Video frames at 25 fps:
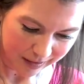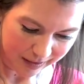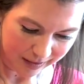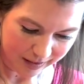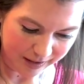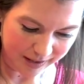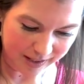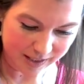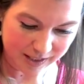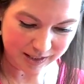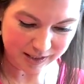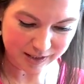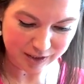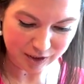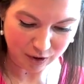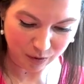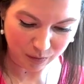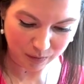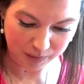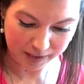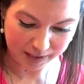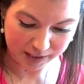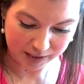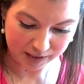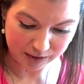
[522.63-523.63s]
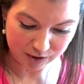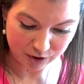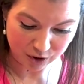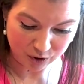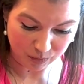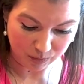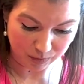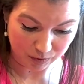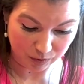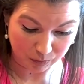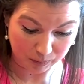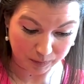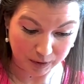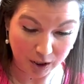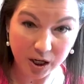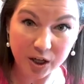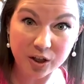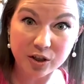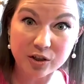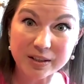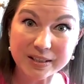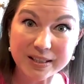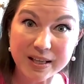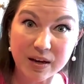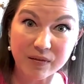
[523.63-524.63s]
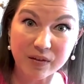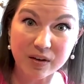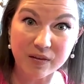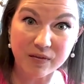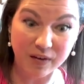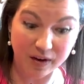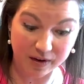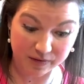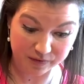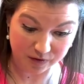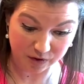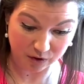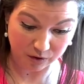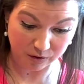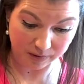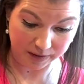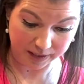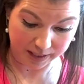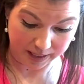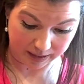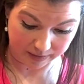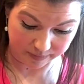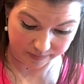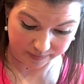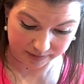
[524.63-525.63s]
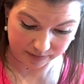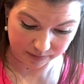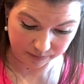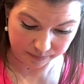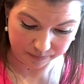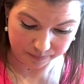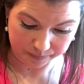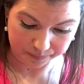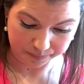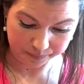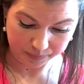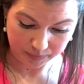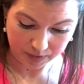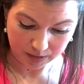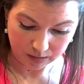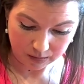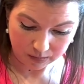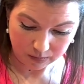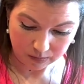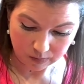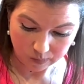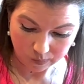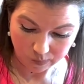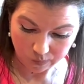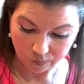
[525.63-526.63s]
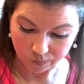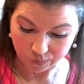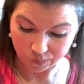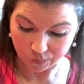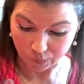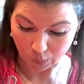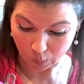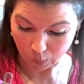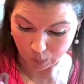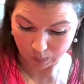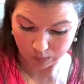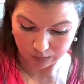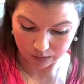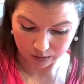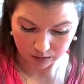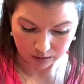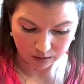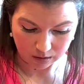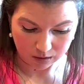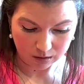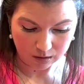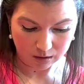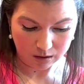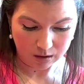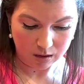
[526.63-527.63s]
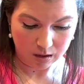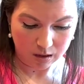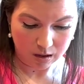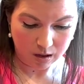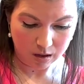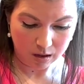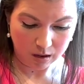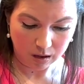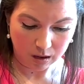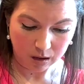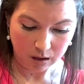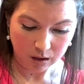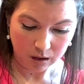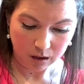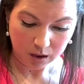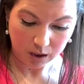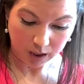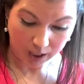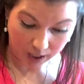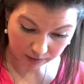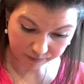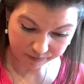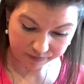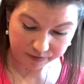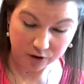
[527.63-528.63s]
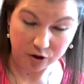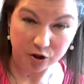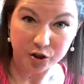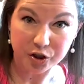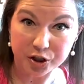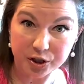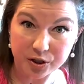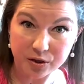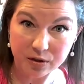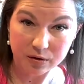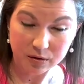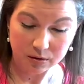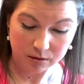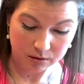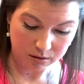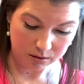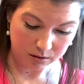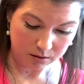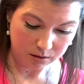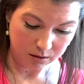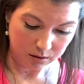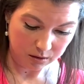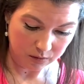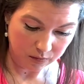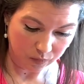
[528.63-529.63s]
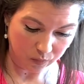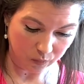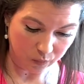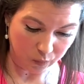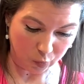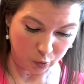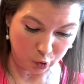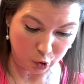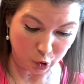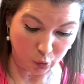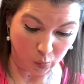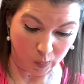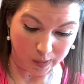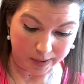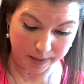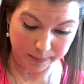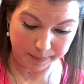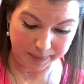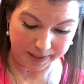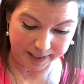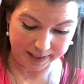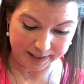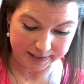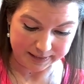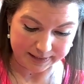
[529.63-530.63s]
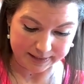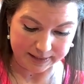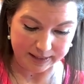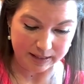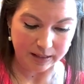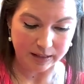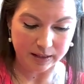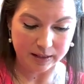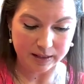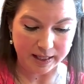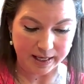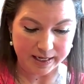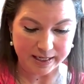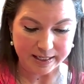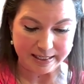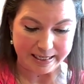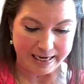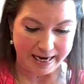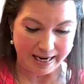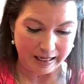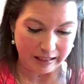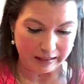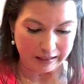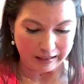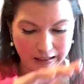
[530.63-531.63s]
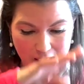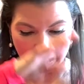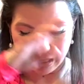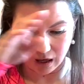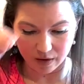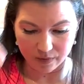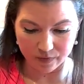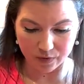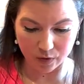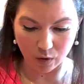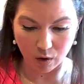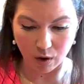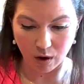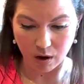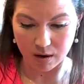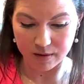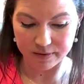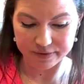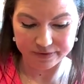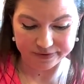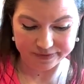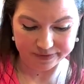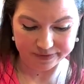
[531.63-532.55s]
This is going into a 375-degree oven for covered for 20 minutes. Then take the cover off.